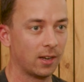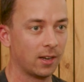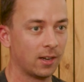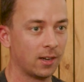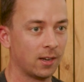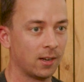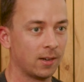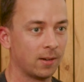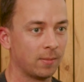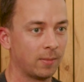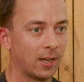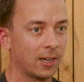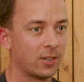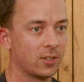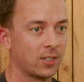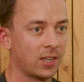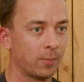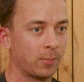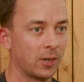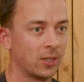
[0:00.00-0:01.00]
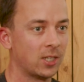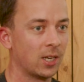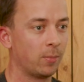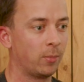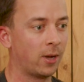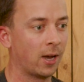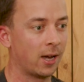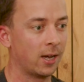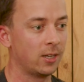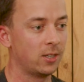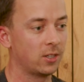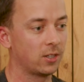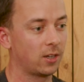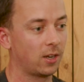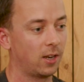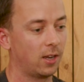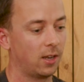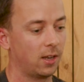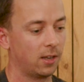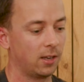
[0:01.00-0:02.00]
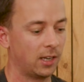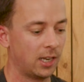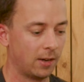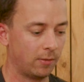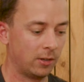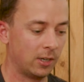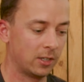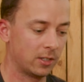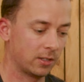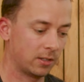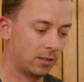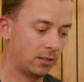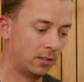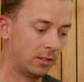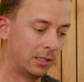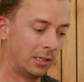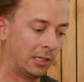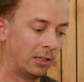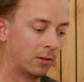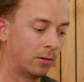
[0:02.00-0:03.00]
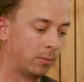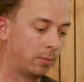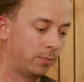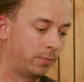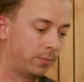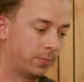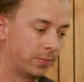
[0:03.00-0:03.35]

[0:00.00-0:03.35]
like step-by-step guides. They have these little,